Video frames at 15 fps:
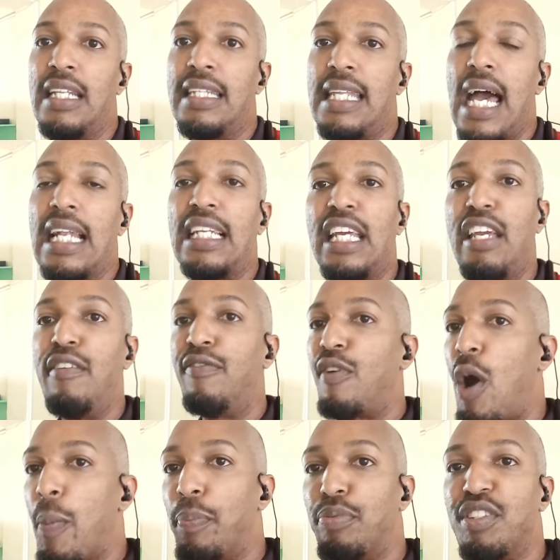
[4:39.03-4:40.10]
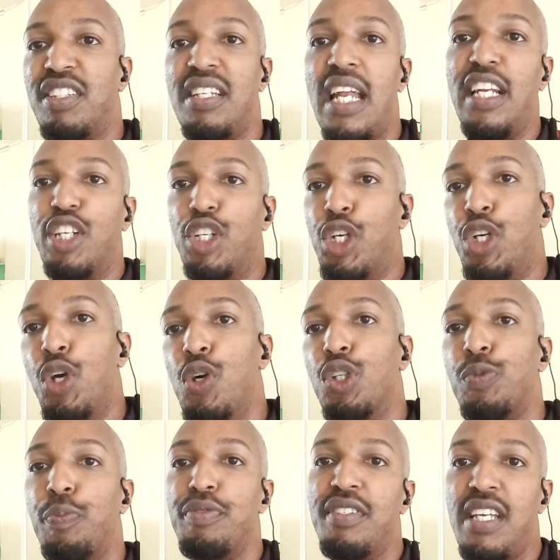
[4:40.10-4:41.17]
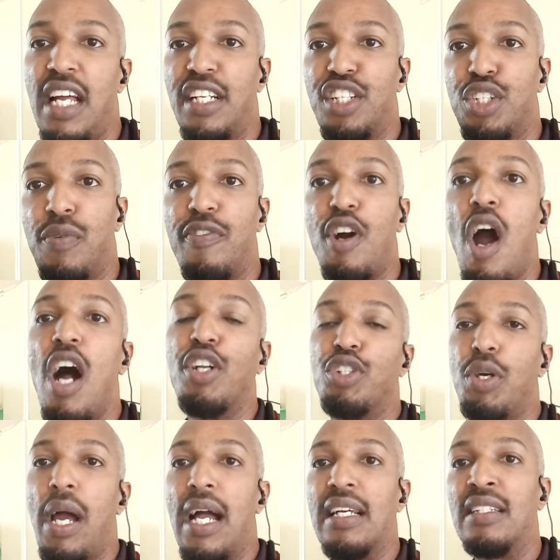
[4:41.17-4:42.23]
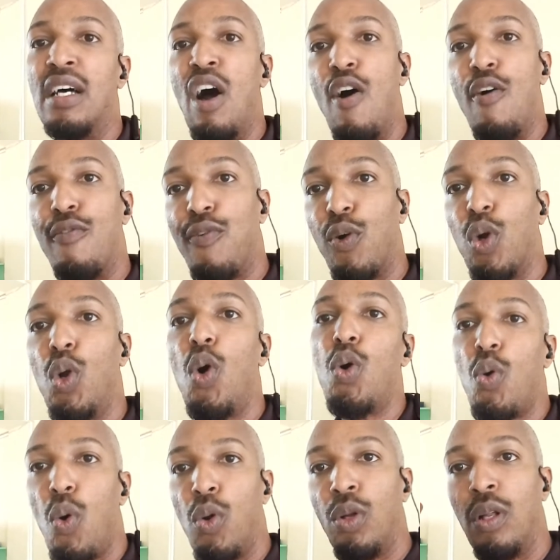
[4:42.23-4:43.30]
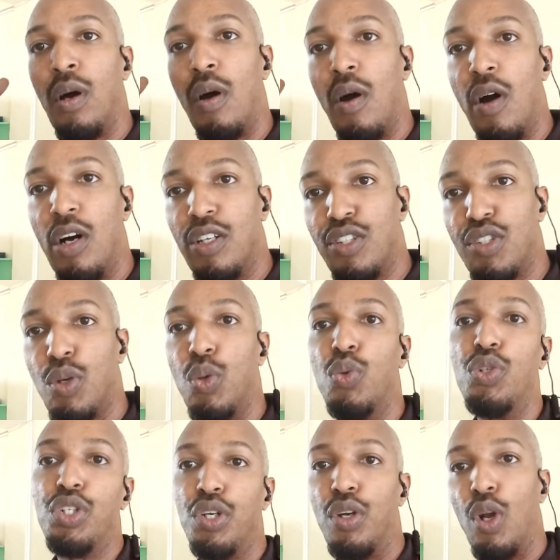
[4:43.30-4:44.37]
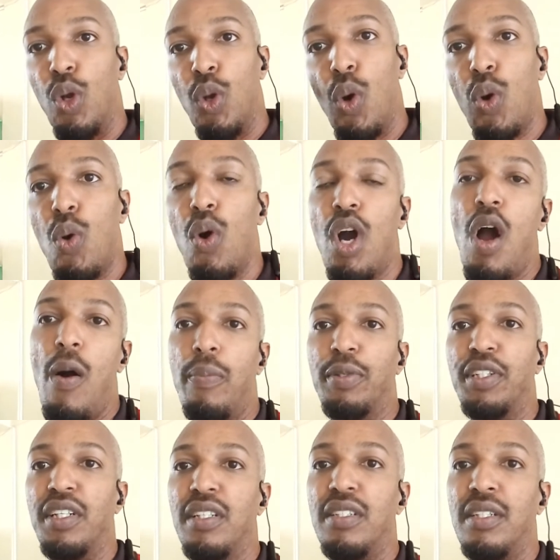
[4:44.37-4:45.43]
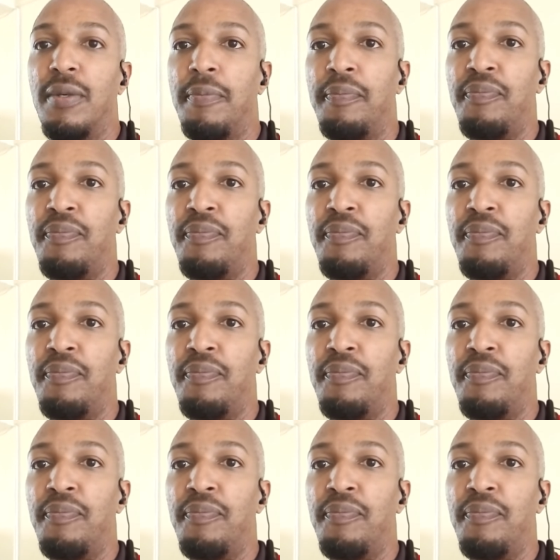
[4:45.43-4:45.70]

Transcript: that give a percentage, huge percentage of contract for local solution, local companies,